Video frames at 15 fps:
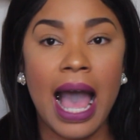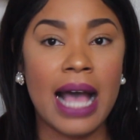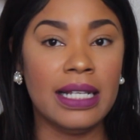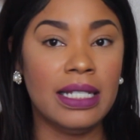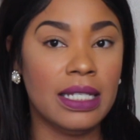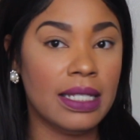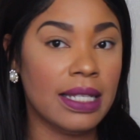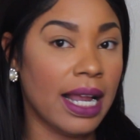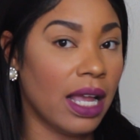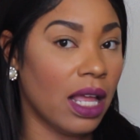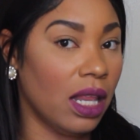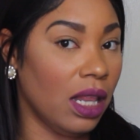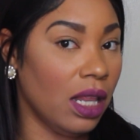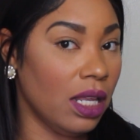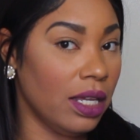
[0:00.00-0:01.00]
I just like
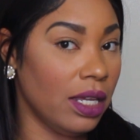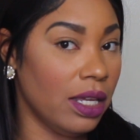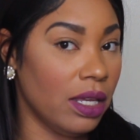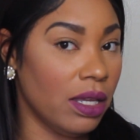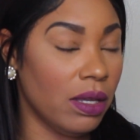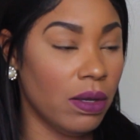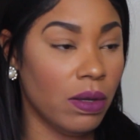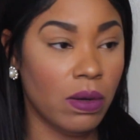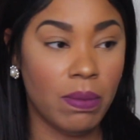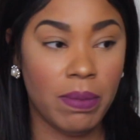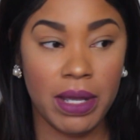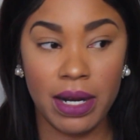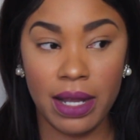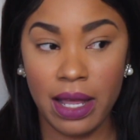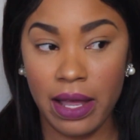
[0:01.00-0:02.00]
a little
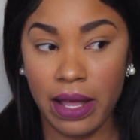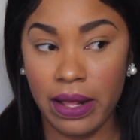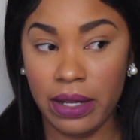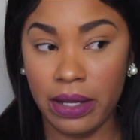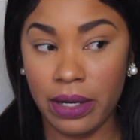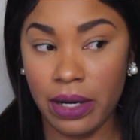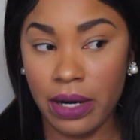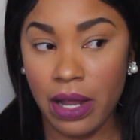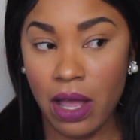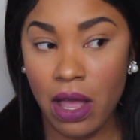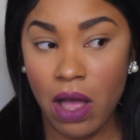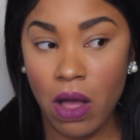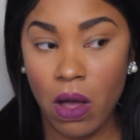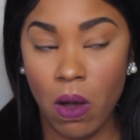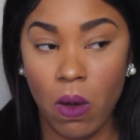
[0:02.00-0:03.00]
bit of color
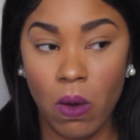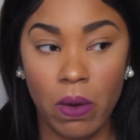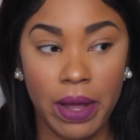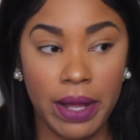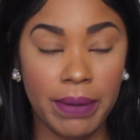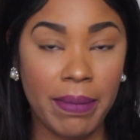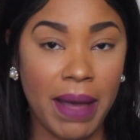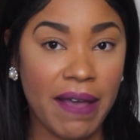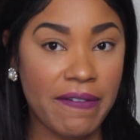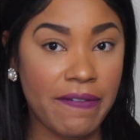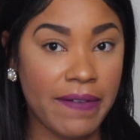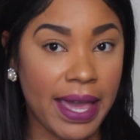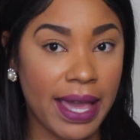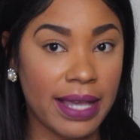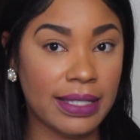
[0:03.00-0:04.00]
on my
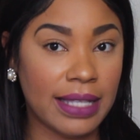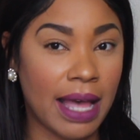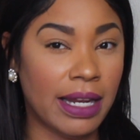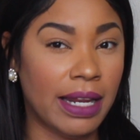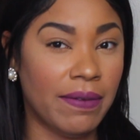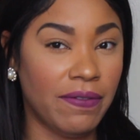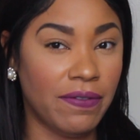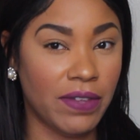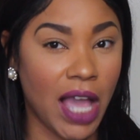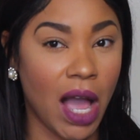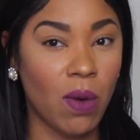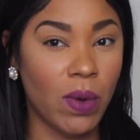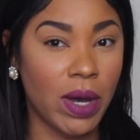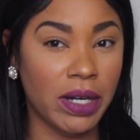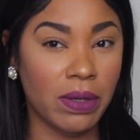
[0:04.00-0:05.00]
face. I know if
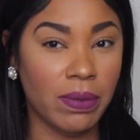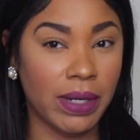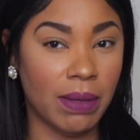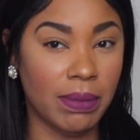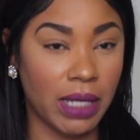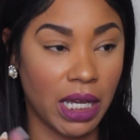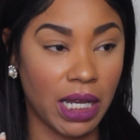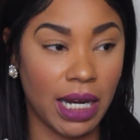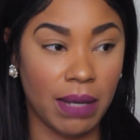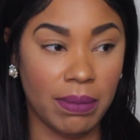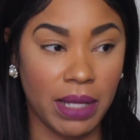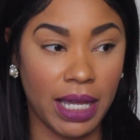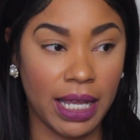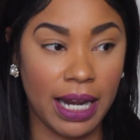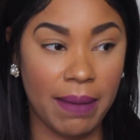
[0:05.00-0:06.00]
y'all wonder what I'm looking at
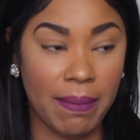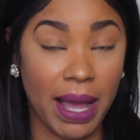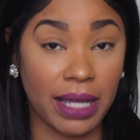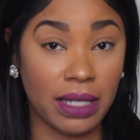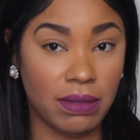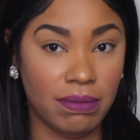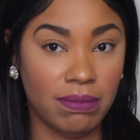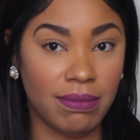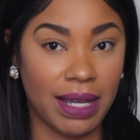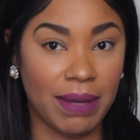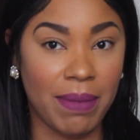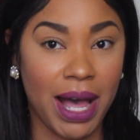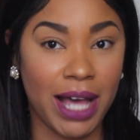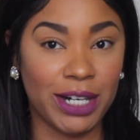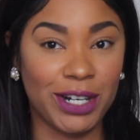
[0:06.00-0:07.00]

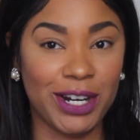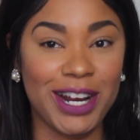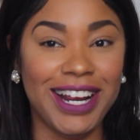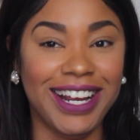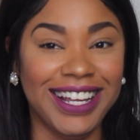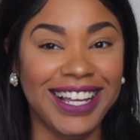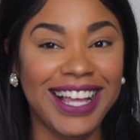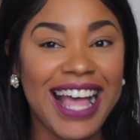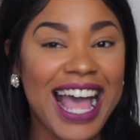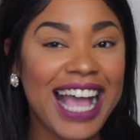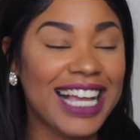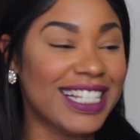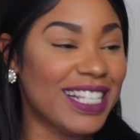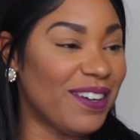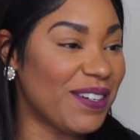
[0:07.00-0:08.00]
my monitor
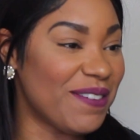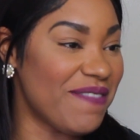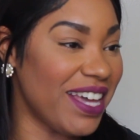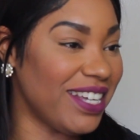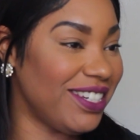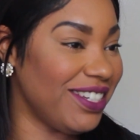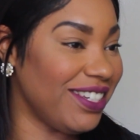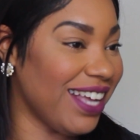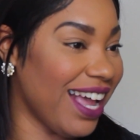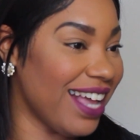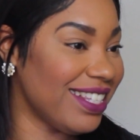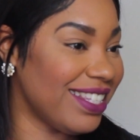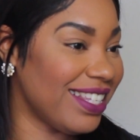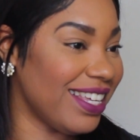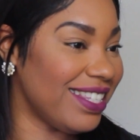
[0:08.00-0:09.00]
because I want to make sure you
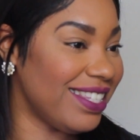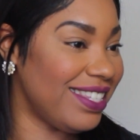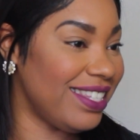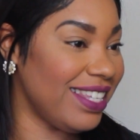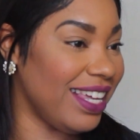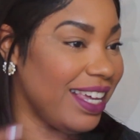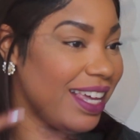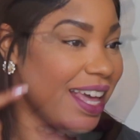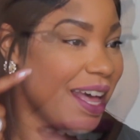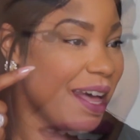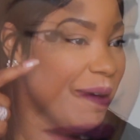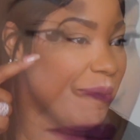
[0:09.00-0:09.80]
guys can see,